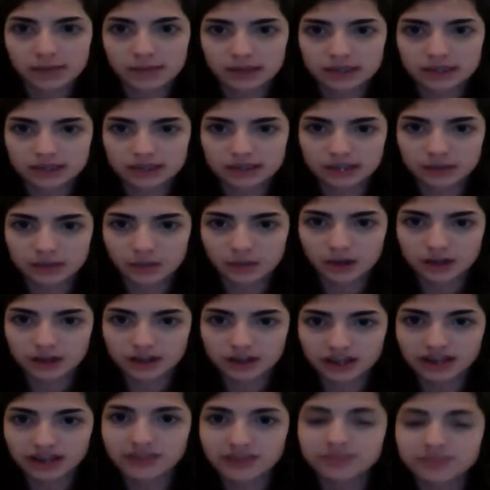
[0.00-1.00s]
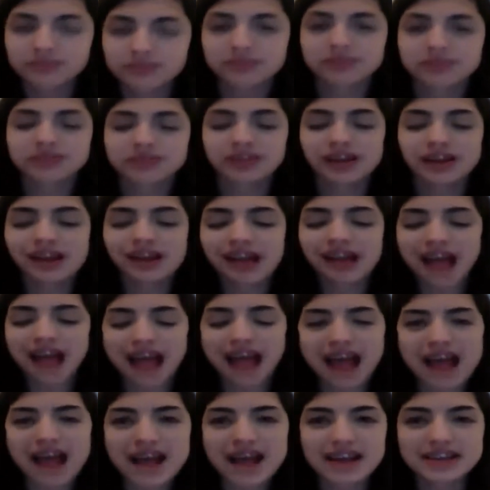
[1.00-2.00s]
meant to say watching.
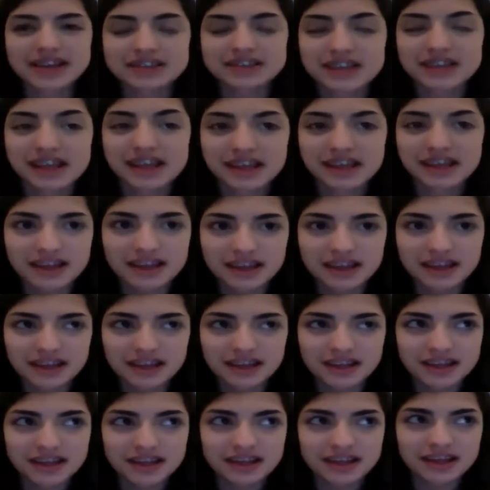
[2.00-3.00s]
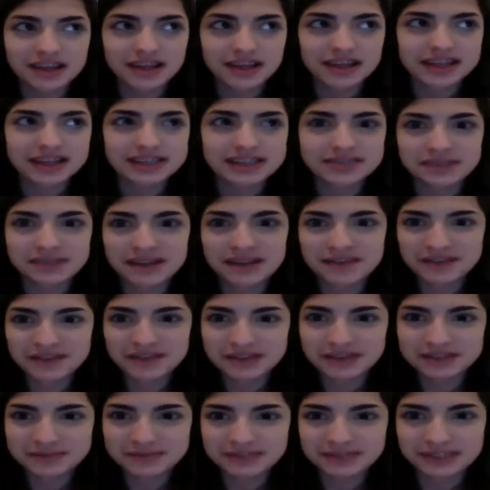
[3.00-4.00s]
And it's my
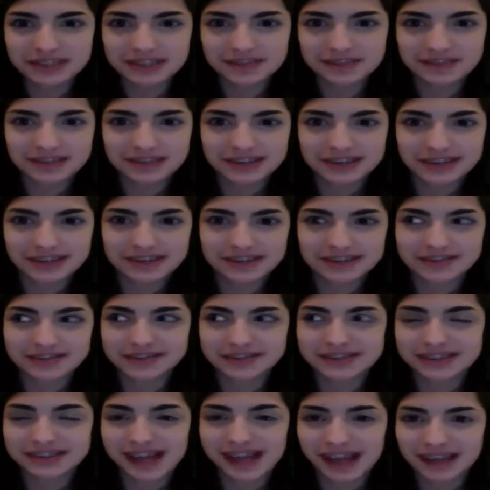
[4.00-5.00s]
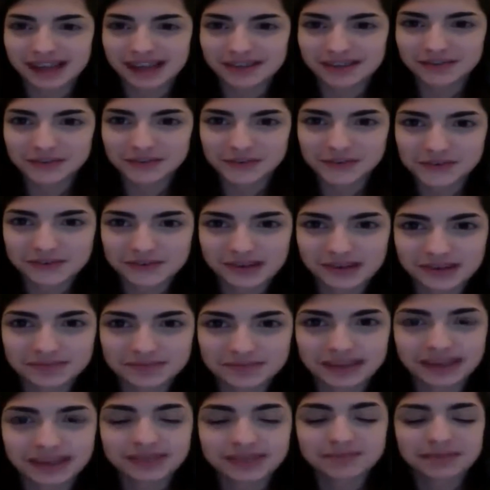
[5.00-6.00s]
first beauty video, so it's kind of
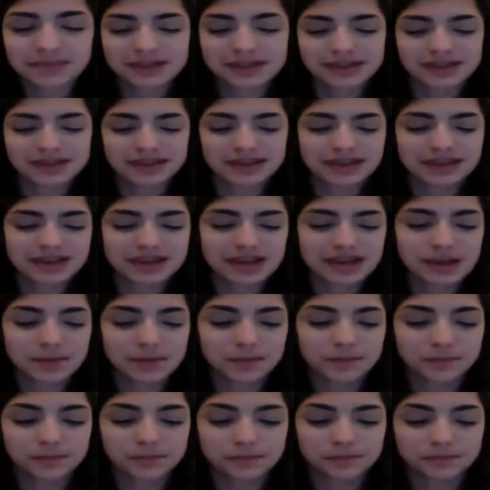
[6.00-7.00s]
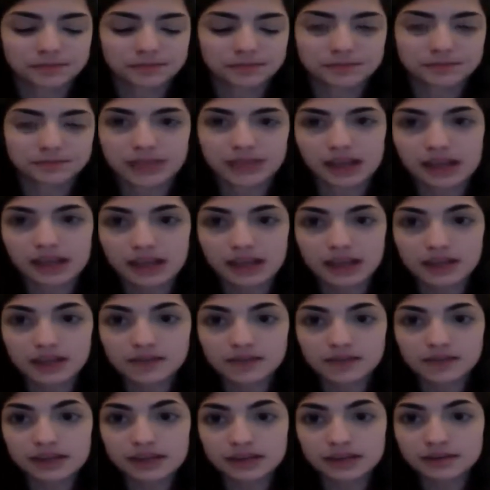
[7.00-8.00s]
overwhelming, but if
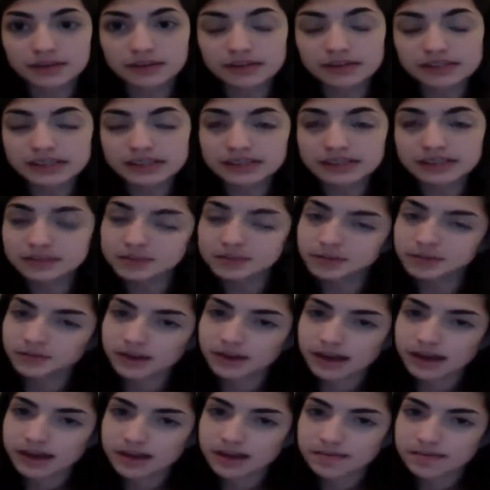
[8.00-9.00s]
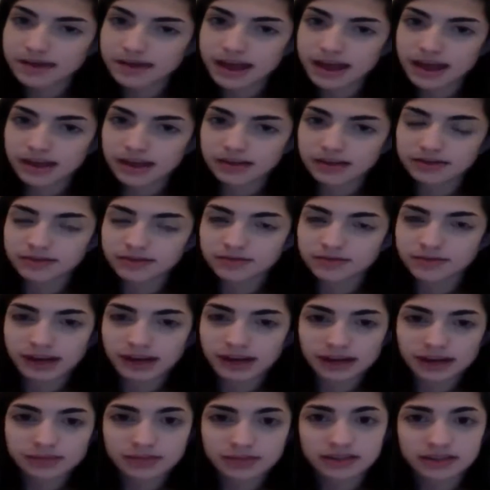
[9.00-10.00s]
you like what you see, subscribe and
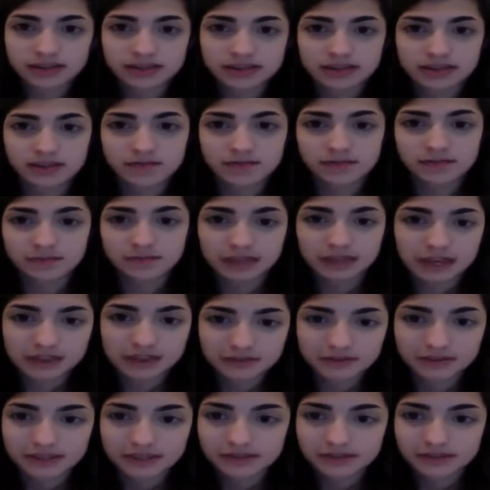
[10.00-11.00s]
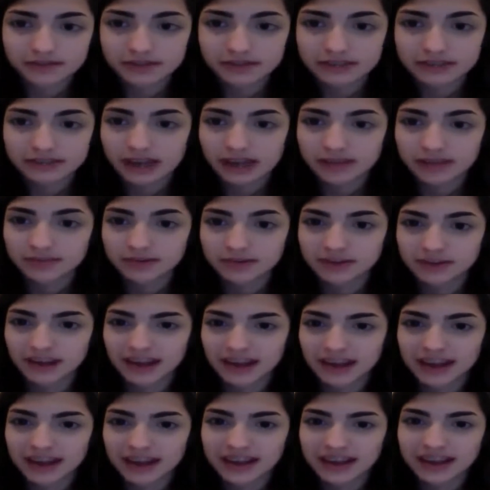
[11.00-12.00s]
recommend stuff for me to do a different time,
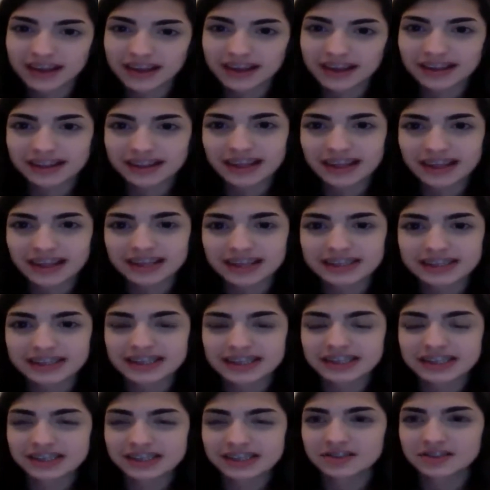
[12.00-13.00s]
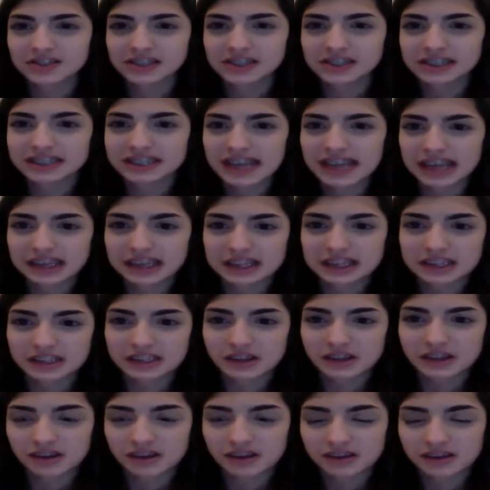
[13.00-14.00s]
okay? Thanks. It doesn't usually take this
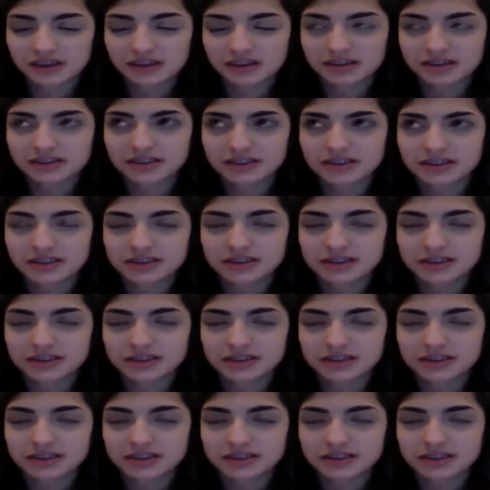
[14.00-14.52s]
long to